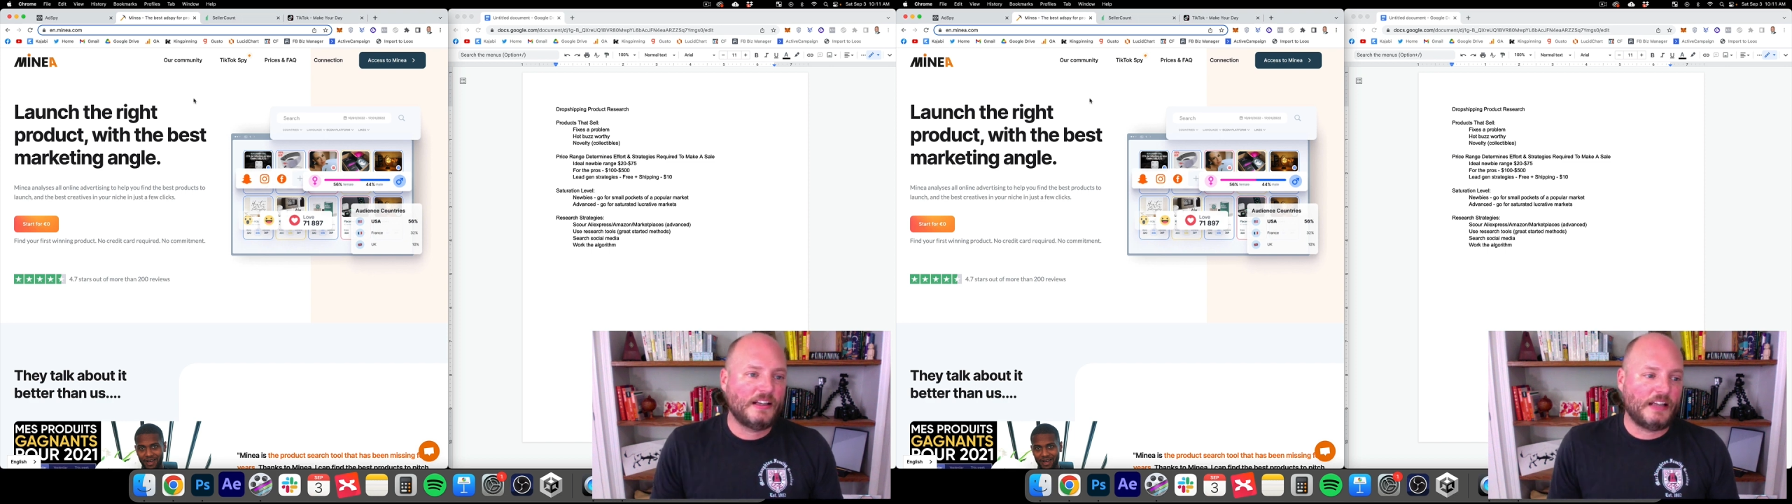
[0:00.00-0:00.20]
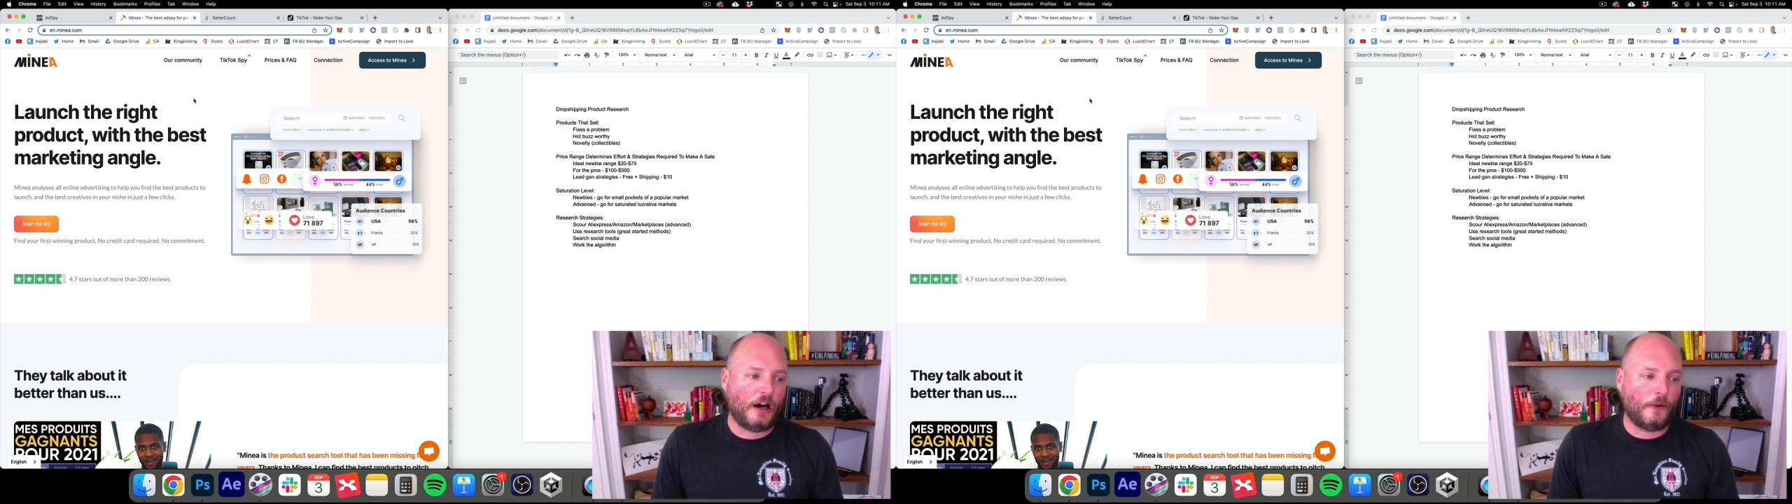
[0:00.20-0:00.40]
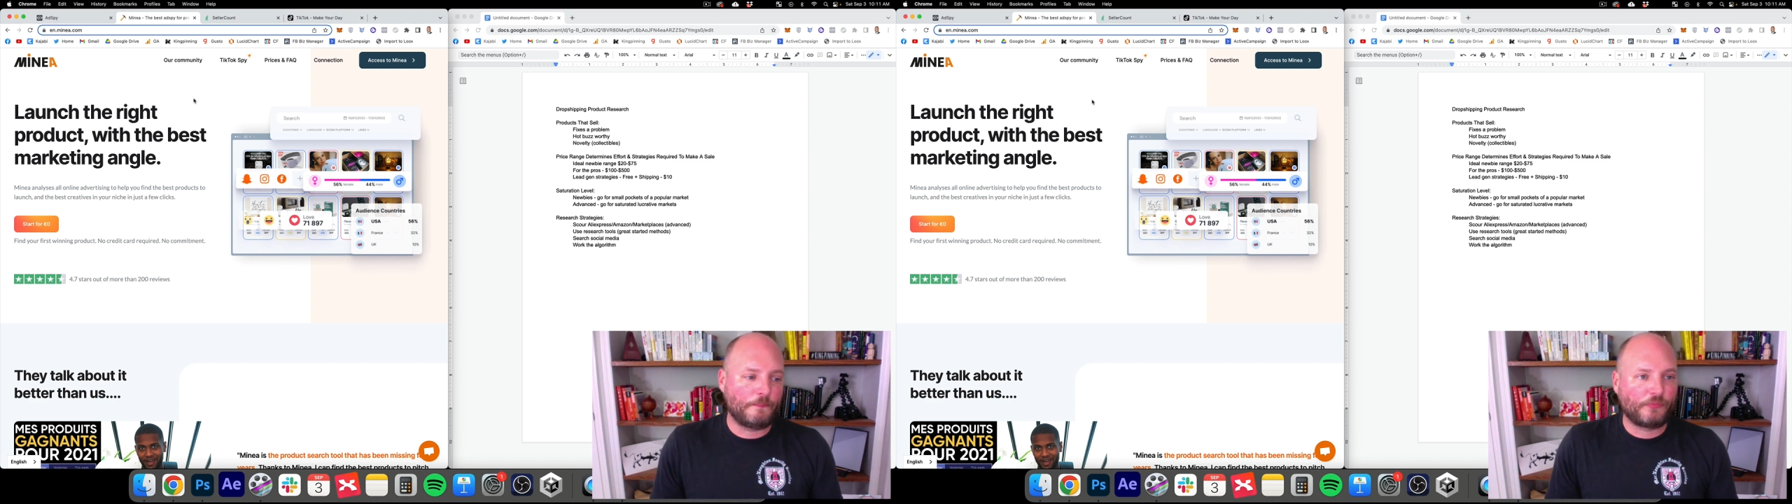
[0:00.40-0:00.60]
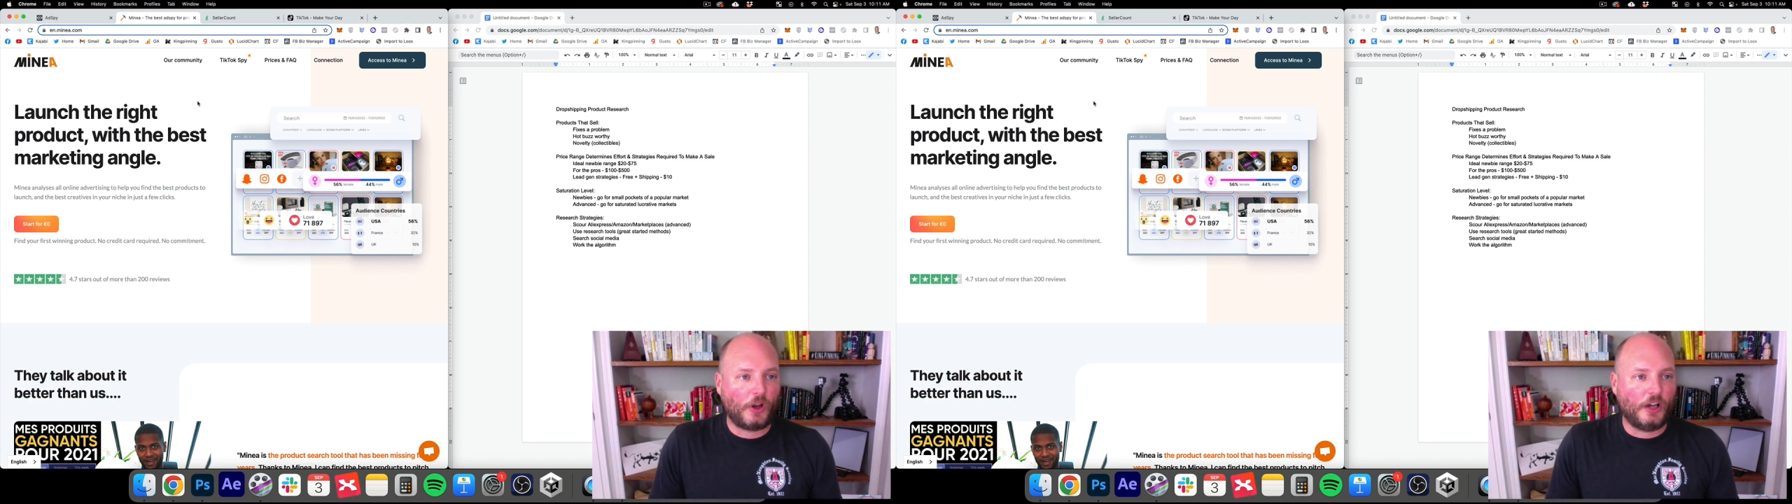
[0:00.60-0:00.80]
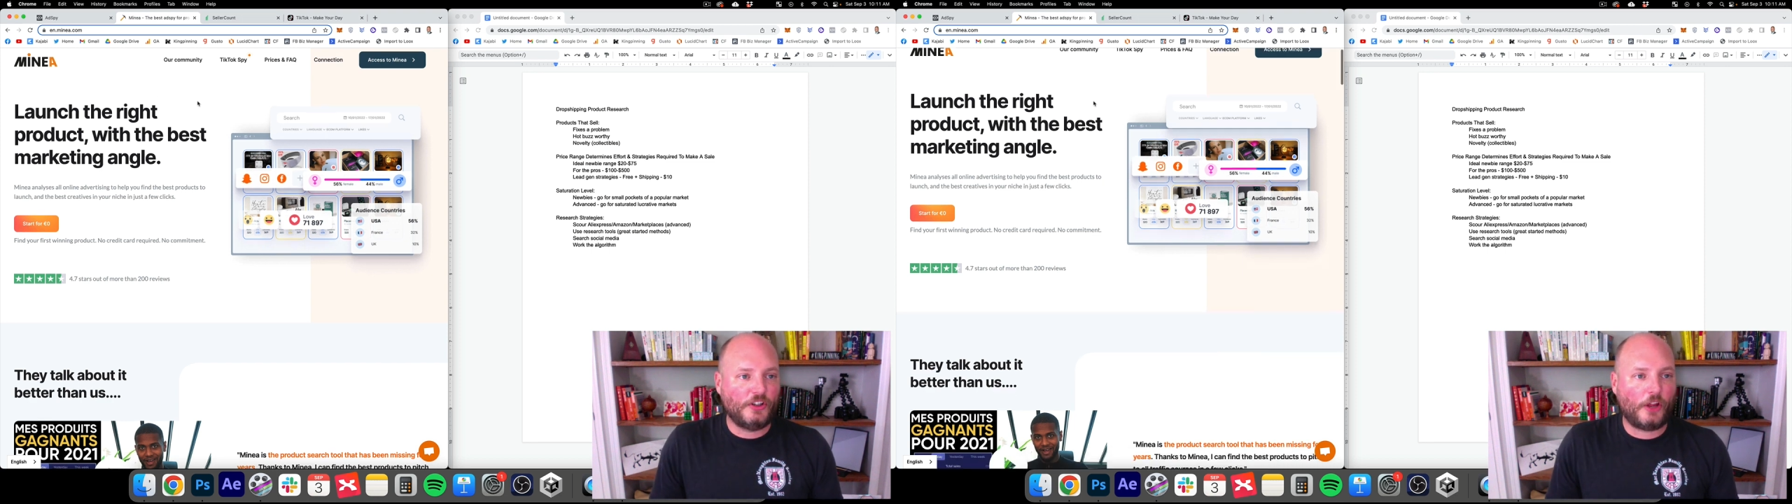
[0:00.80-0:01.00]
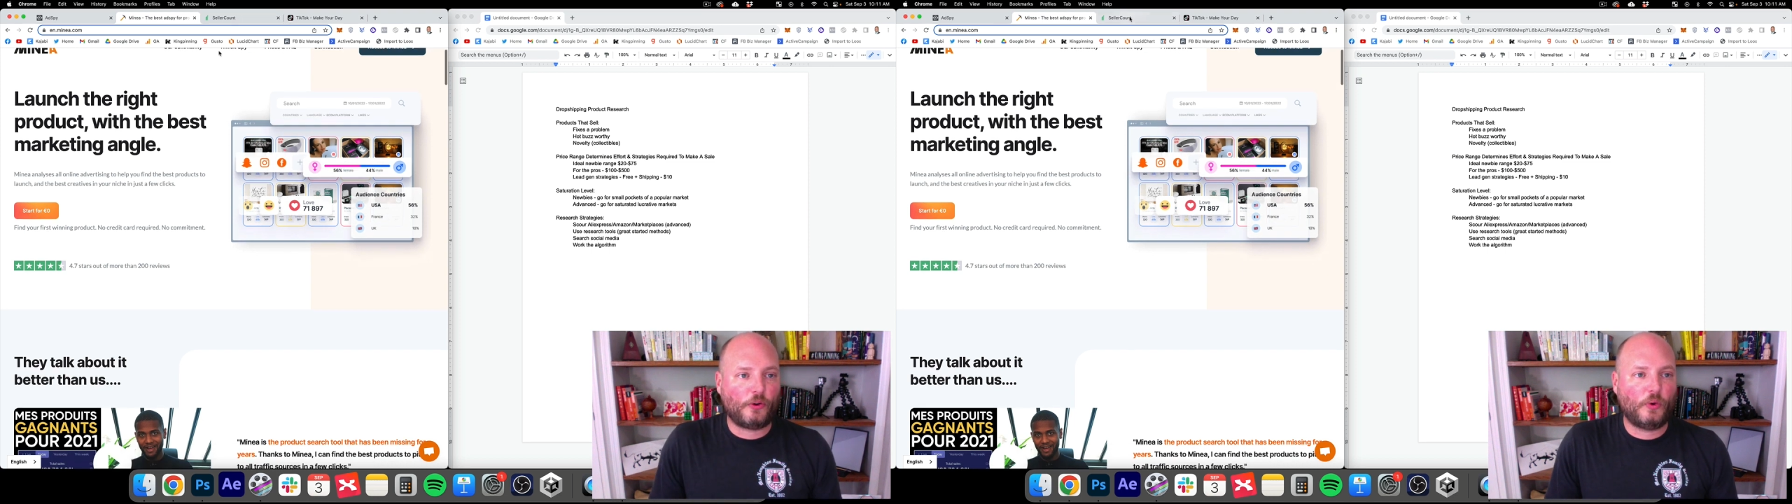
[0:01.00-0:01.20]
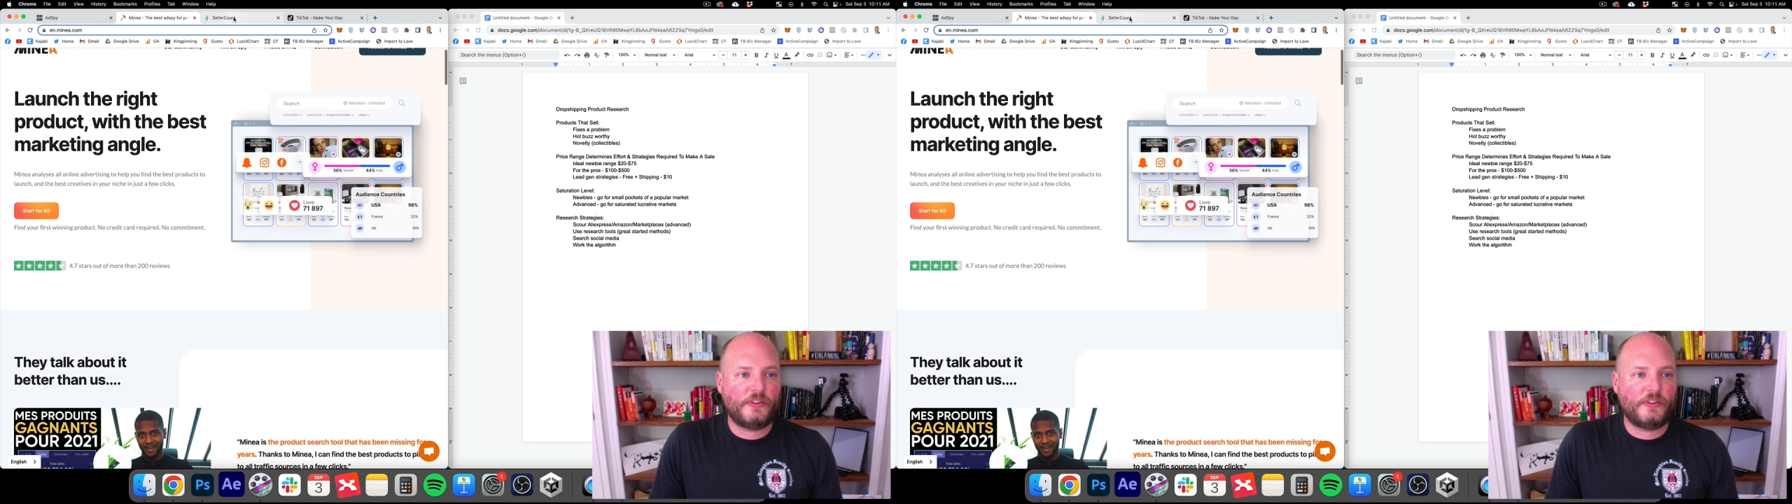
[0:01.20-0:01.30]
Now, another one